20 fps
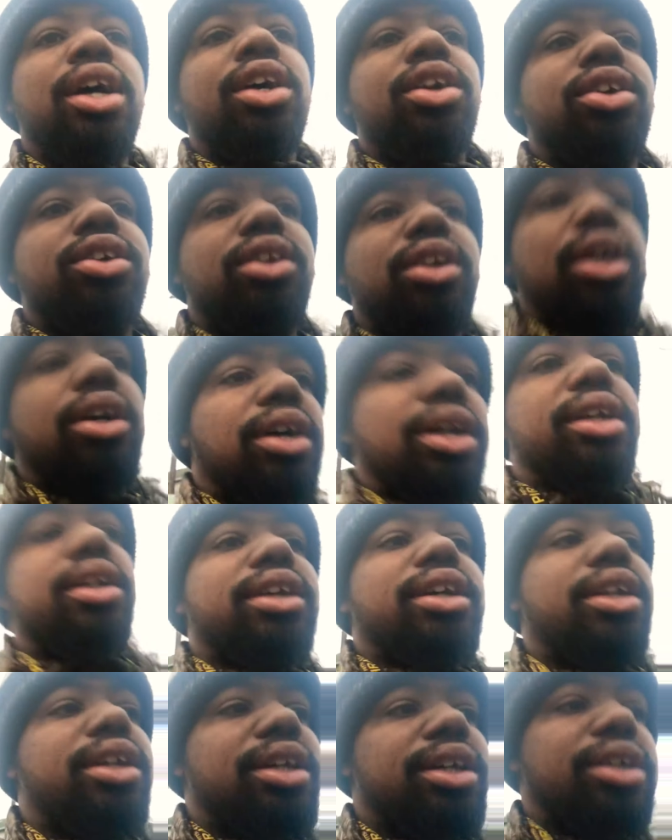you know, I
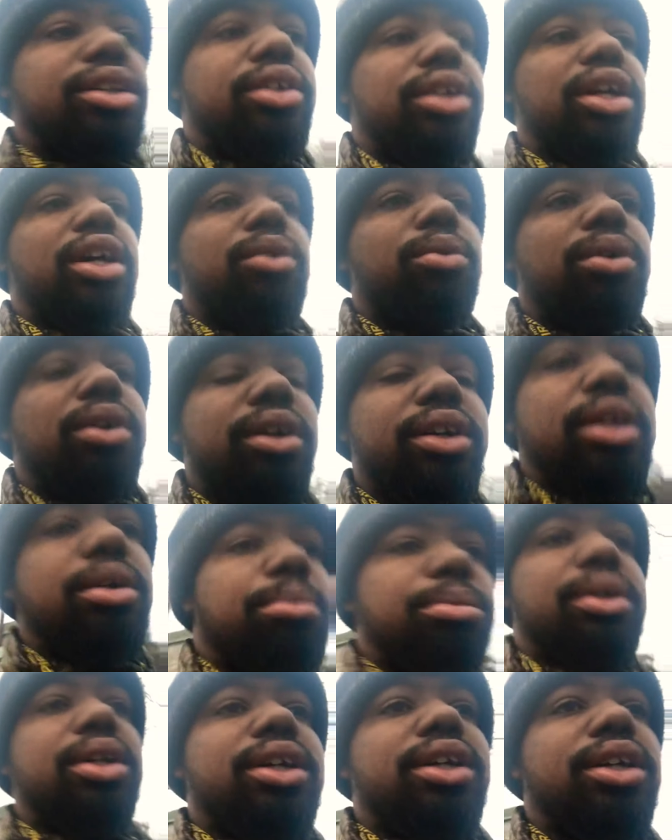get it, you're not
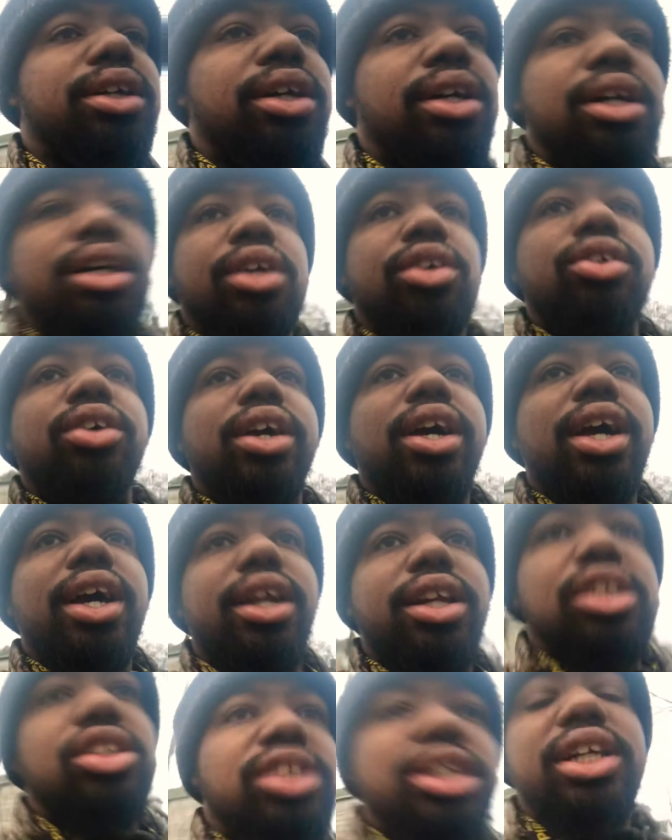working, but you
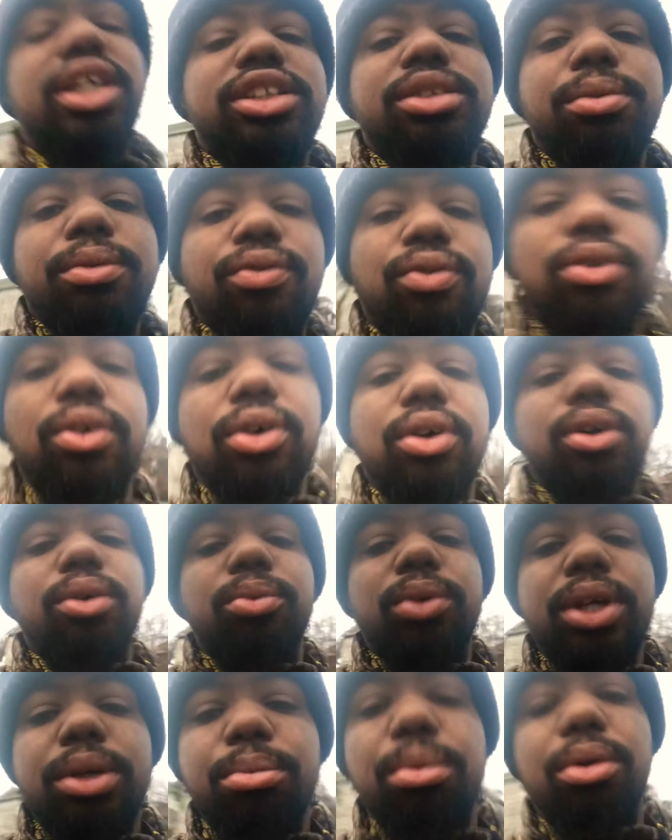had a chance before
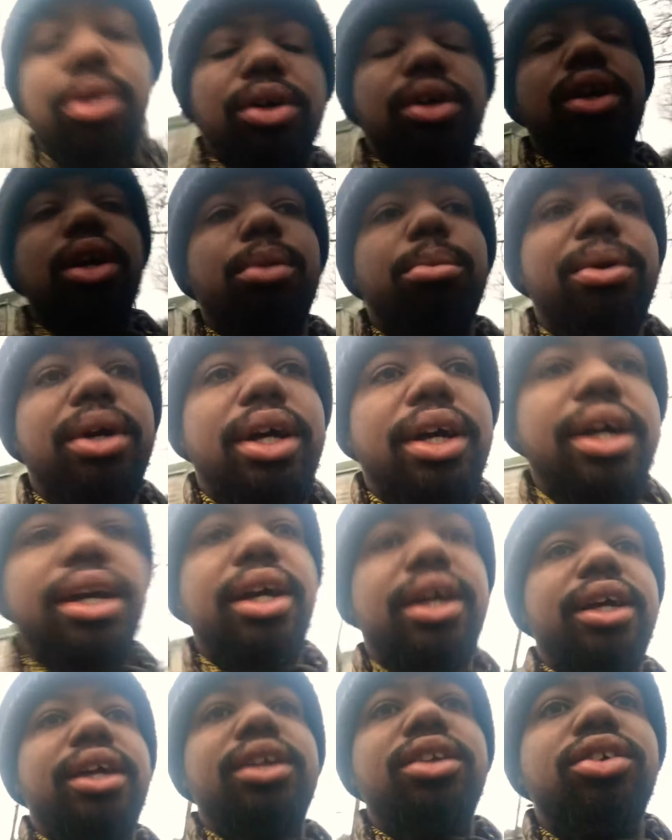we broke up. I
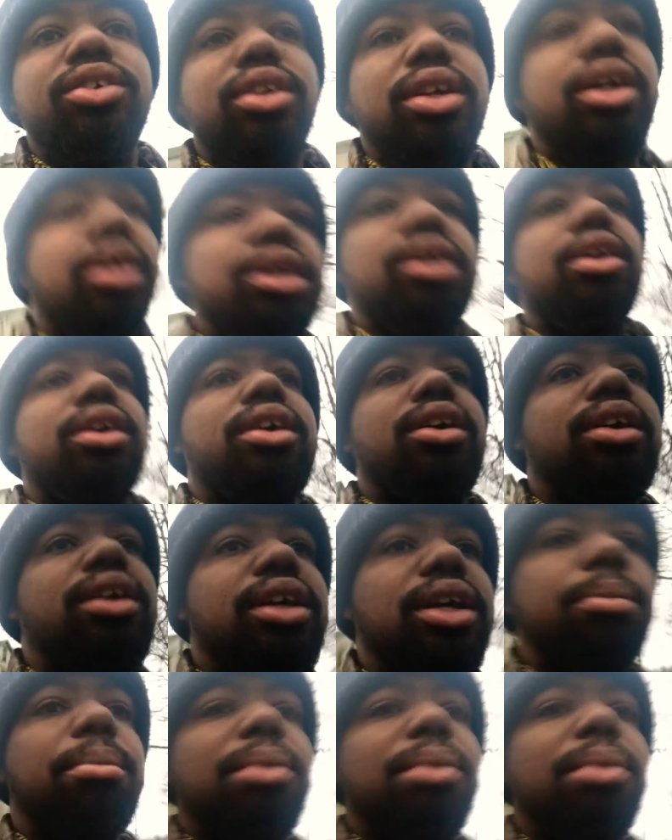had, you know, get